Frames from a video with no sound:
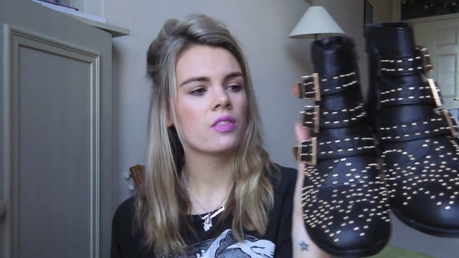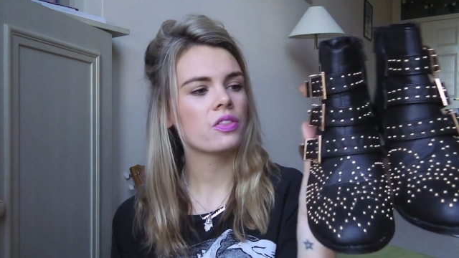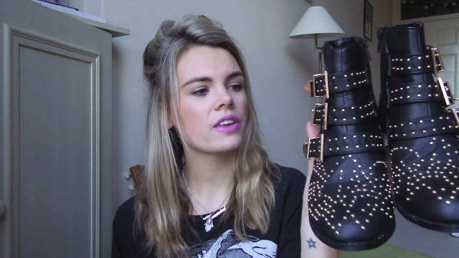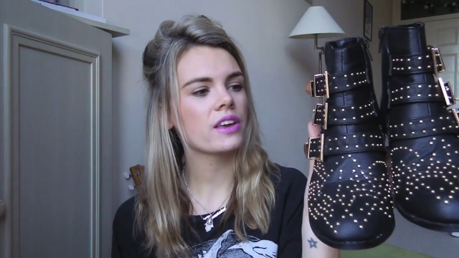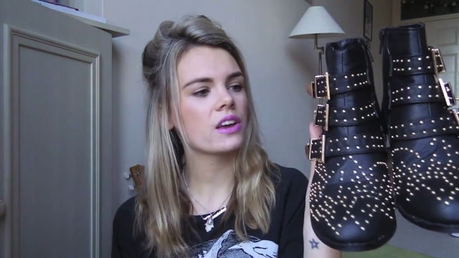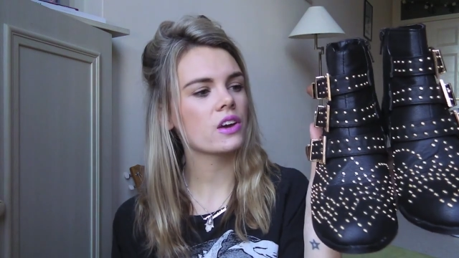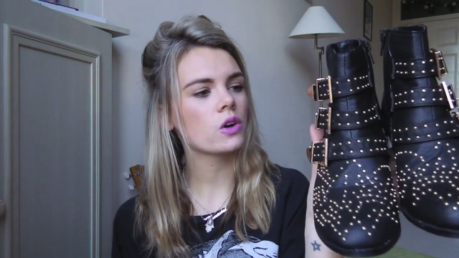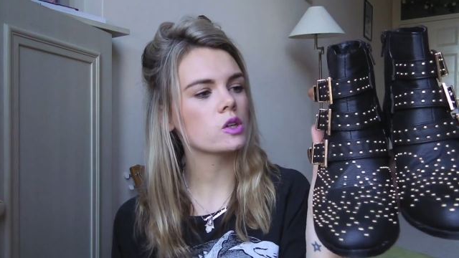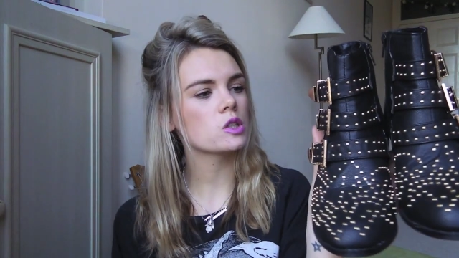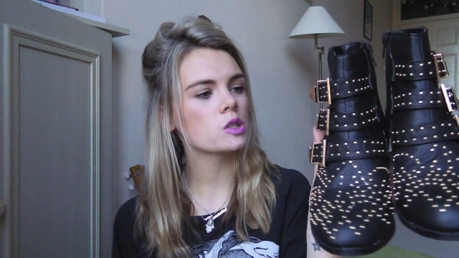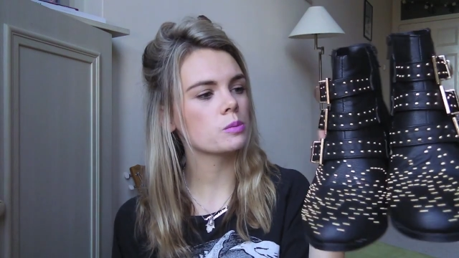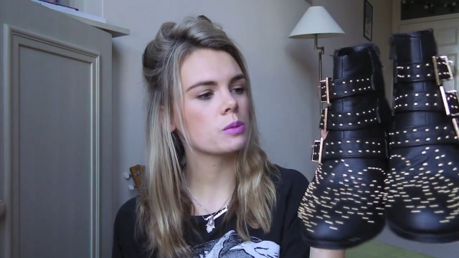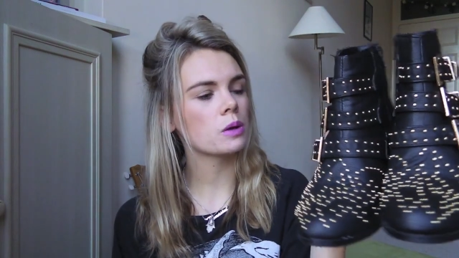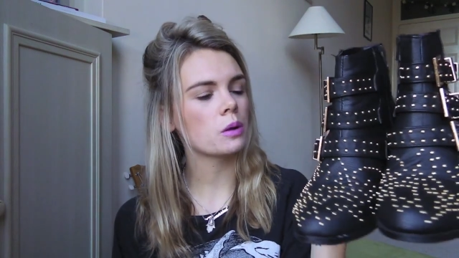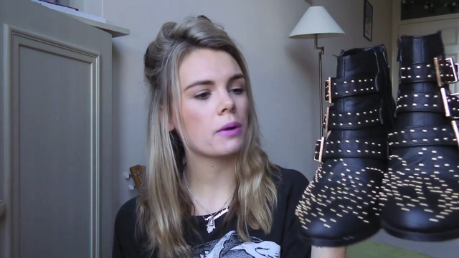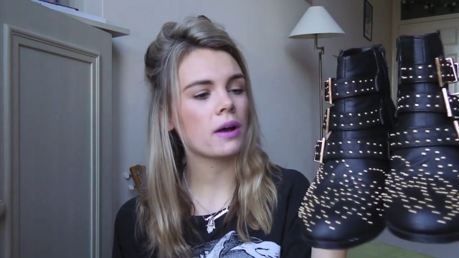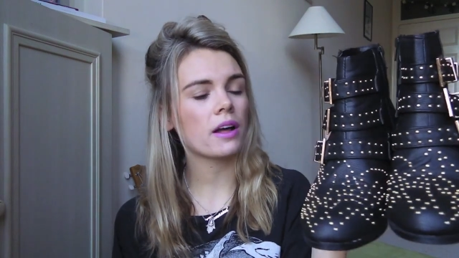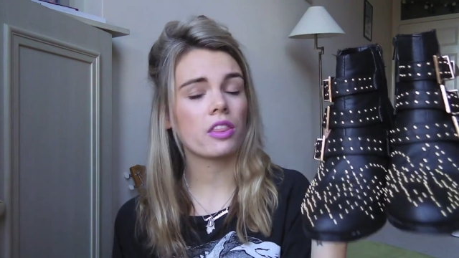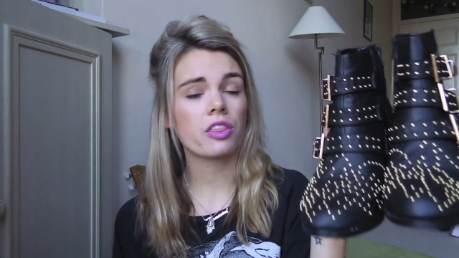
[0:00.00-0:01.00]
They cost
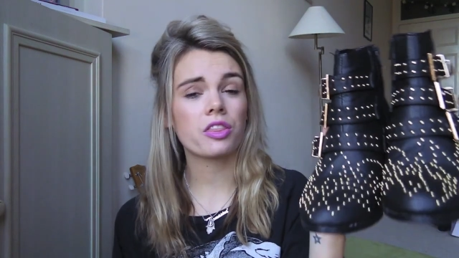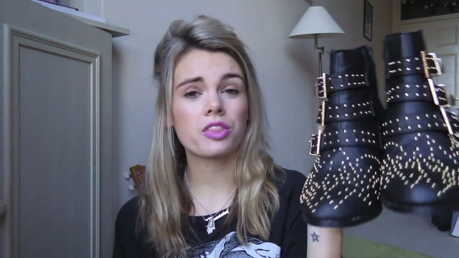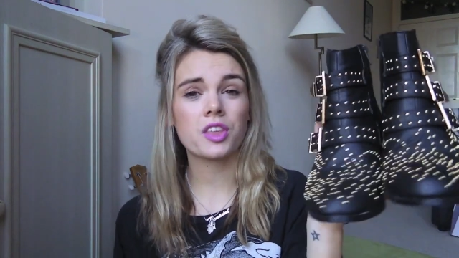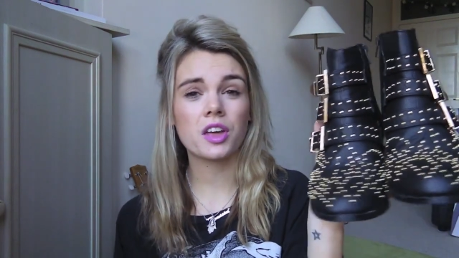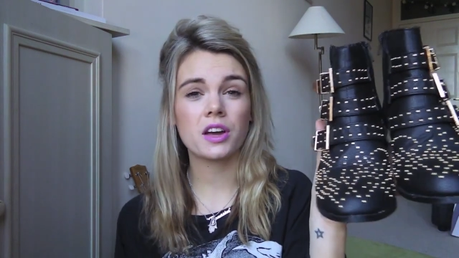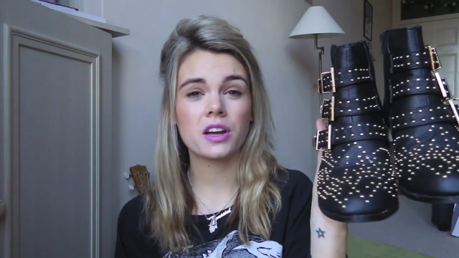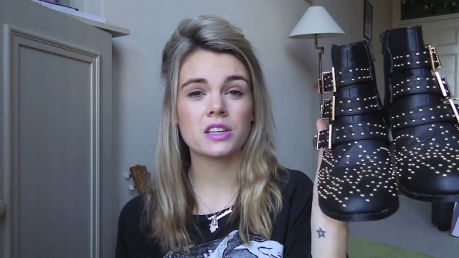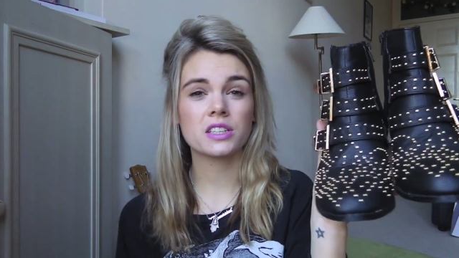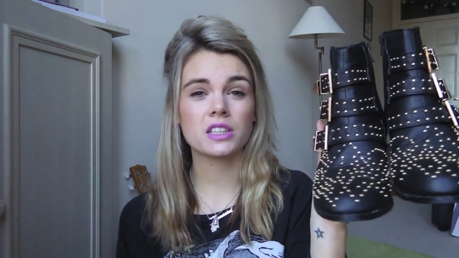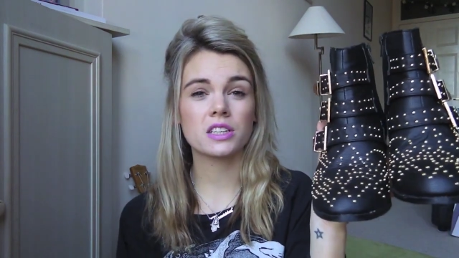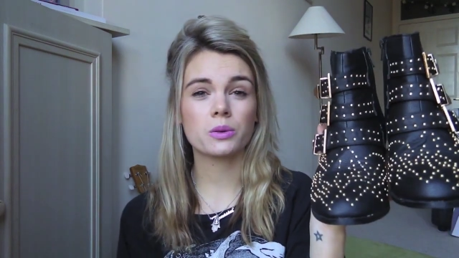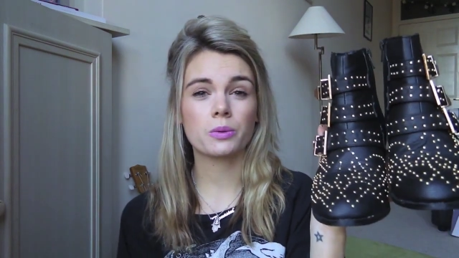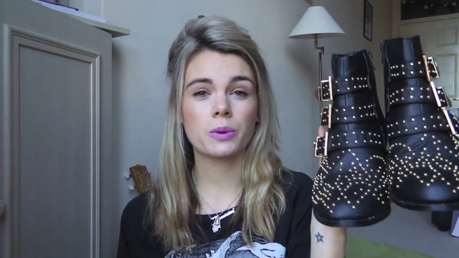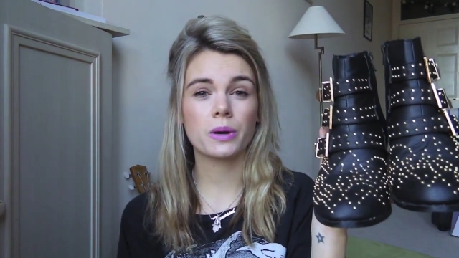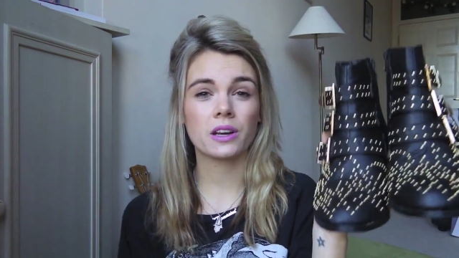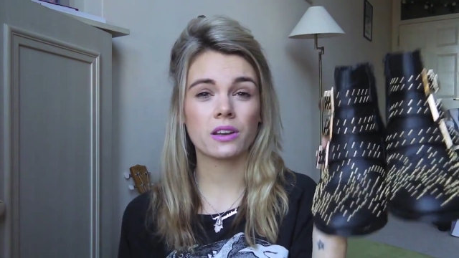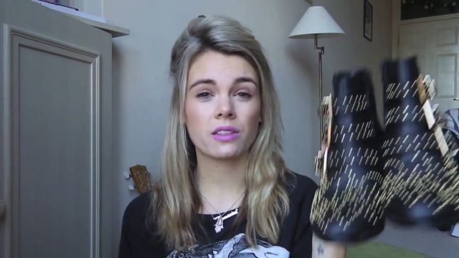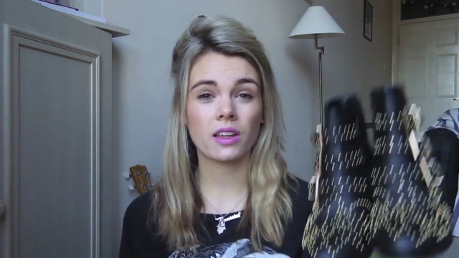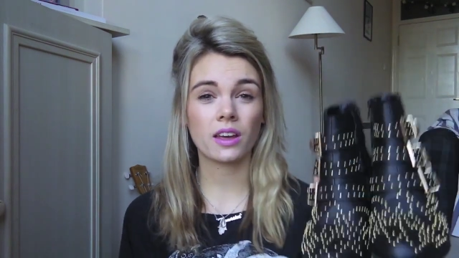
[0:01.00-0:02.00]
me about
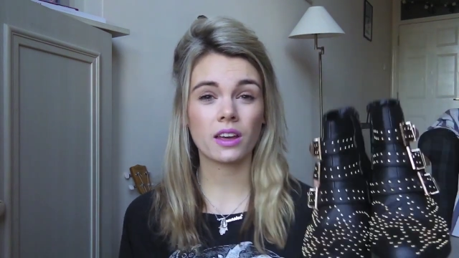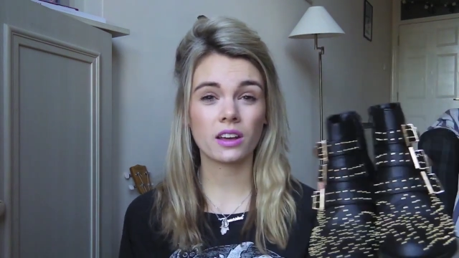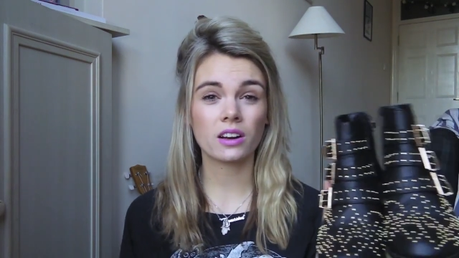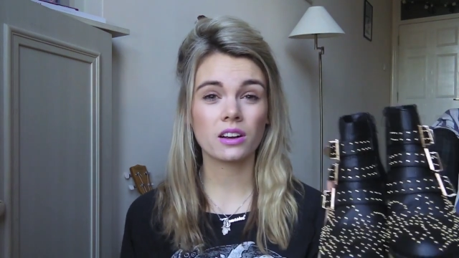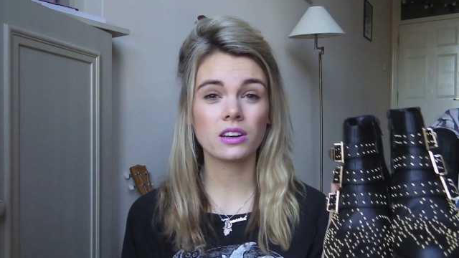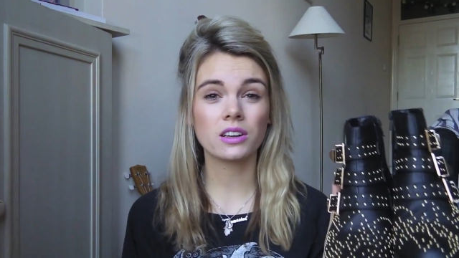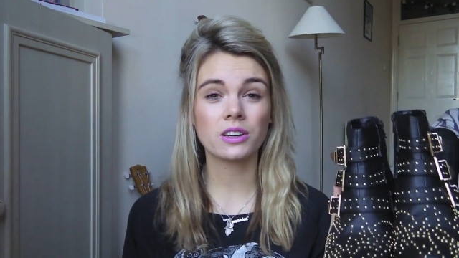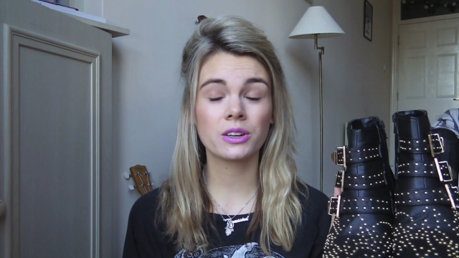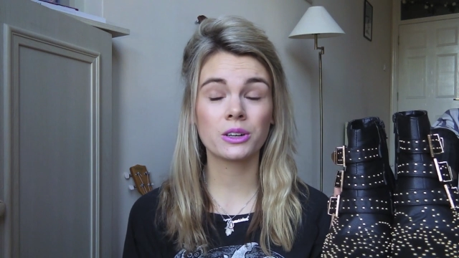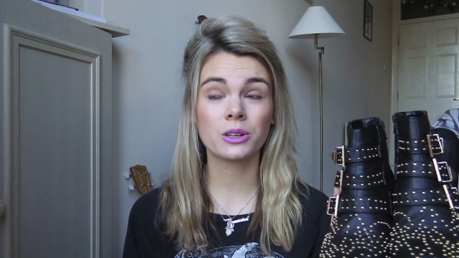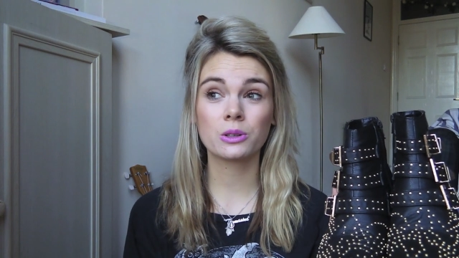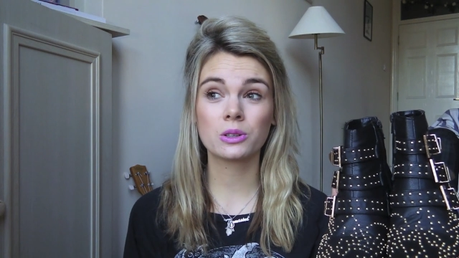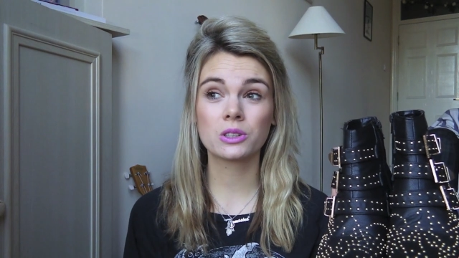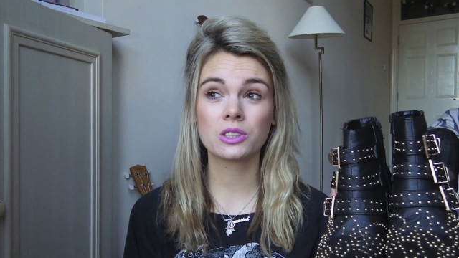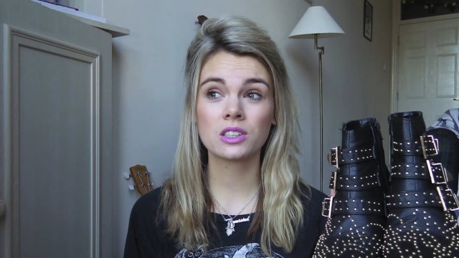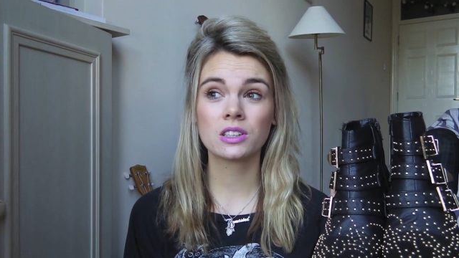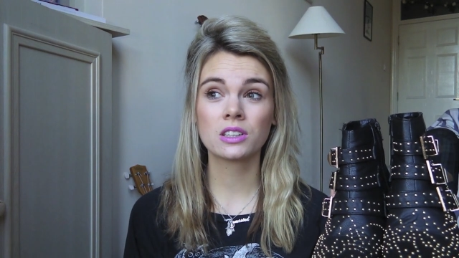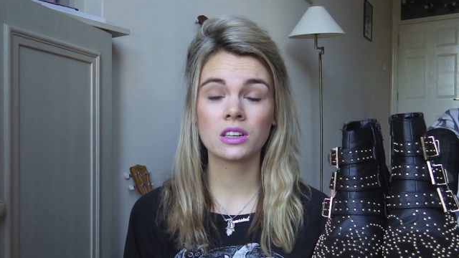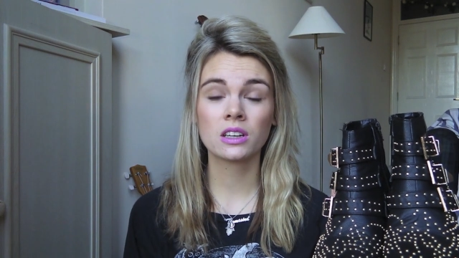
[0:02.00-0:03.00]
£30, and that
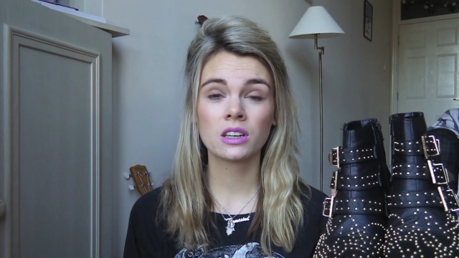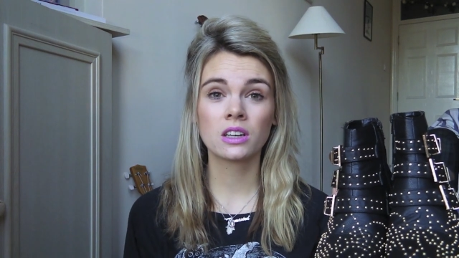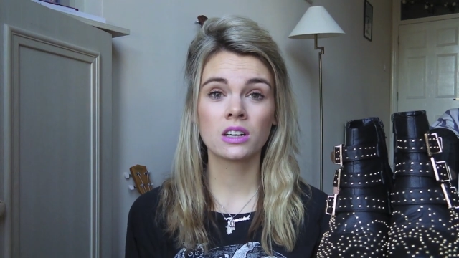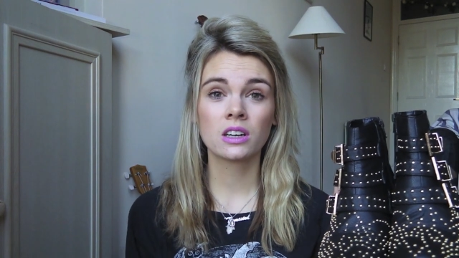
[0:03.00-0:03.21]
includes